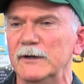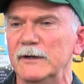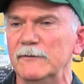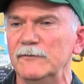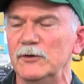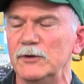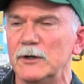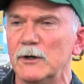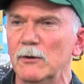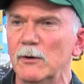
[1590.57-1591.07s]

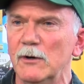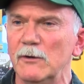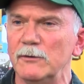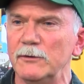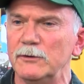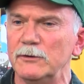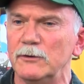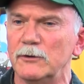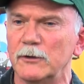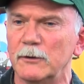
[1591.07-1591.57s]
if you go
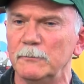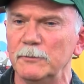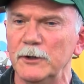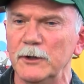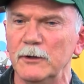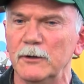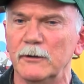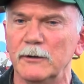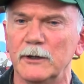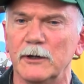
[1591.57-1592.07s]
on your
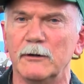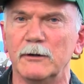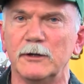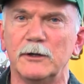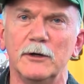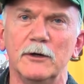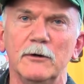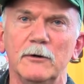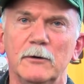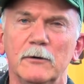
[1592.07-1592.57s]
computer and go to
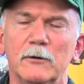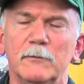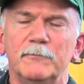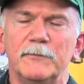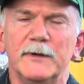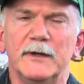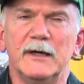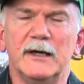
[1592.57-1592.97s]
Google